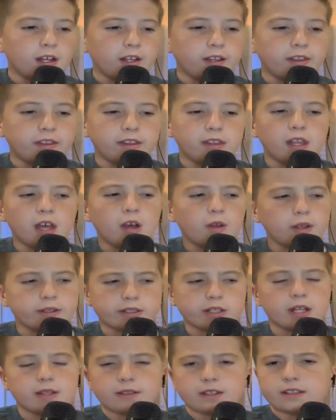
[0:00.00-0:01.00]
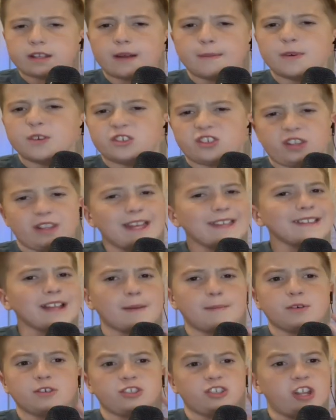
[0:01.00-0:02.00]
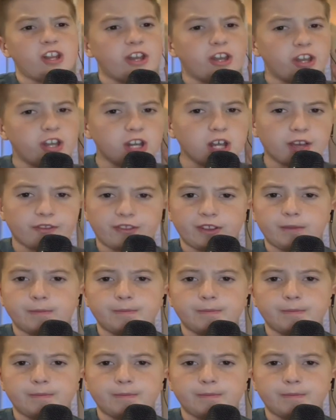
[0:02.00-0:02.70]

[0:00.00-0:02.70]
No, that's not that's not pushing that's not pushing nothing.